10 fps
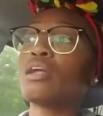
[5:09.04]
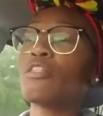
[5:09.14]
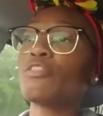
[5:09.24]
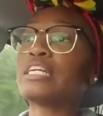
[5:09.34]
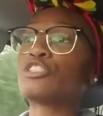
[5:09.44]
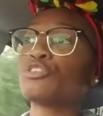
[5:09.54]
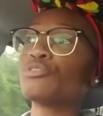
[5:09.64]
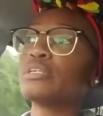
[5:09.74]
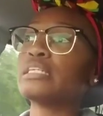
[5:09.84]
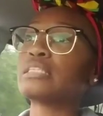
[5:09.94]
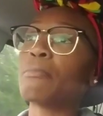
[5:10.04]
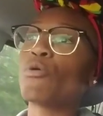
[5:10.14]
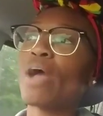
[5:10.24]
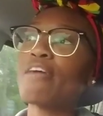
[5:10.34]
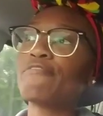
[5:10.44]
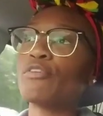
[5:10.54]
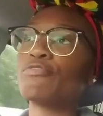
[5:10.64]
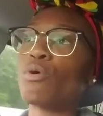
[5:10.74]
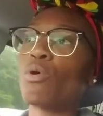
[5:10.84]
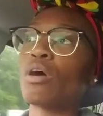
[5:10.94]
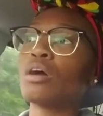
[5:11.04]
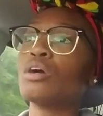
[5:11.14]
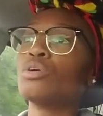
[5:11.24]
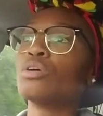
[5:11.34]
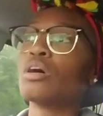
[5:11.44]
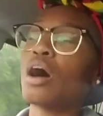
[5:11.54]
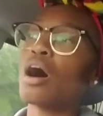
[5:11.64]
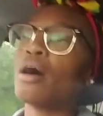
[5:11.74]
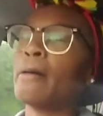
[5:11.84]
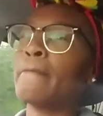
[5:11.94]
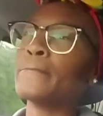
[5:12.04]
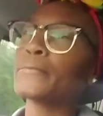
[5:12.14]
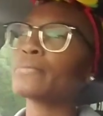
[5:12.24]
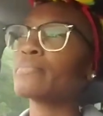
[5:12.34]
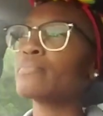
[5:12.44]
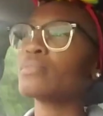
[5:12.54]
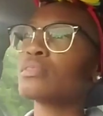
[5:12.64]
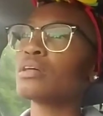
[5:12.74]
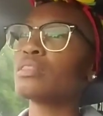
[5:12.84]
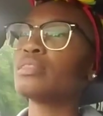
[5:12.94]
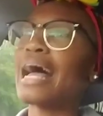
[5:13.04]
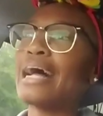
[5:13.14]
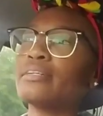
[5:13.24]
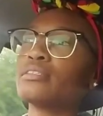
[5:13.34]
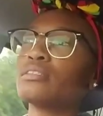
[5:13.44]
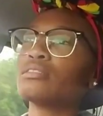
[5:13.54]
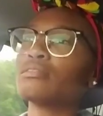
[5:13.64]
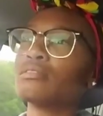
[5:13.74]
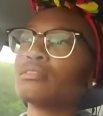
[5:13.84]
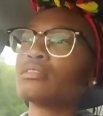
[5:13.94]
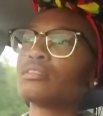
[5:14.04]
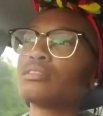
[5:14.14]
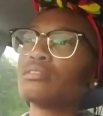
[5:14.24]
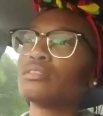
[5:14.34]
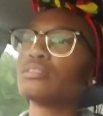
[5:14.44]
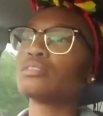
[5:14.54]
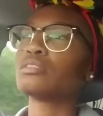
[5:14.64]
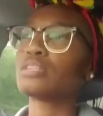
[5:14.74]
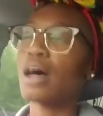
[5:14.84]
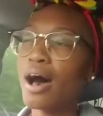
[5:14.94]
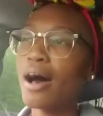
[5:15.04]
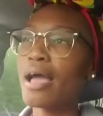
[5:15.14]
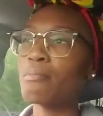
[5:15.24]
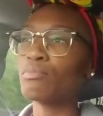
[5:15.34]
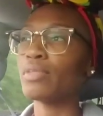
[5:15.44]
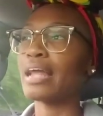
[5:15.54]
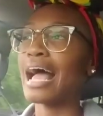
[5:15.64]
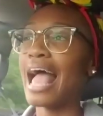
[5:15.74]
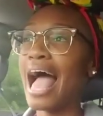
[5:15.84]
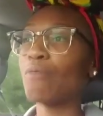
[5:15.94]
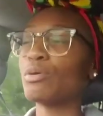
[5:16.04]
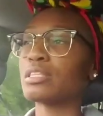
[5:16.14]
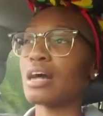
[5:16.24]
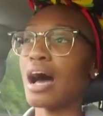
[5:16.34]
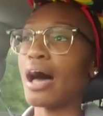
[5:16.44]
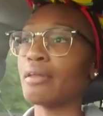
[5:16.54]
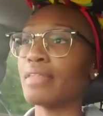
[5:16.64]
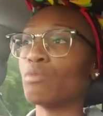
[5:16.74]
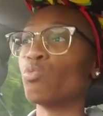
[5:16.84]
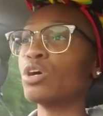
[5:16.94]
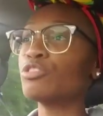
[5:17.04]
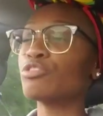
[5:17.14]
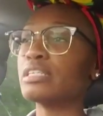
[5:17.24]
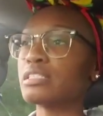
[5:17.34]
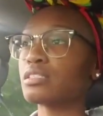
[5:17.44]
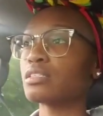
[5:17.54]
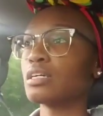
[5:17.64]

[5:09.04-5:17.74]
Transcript: another thing too is I'm grateful for um, that time that I had with God, that wilderness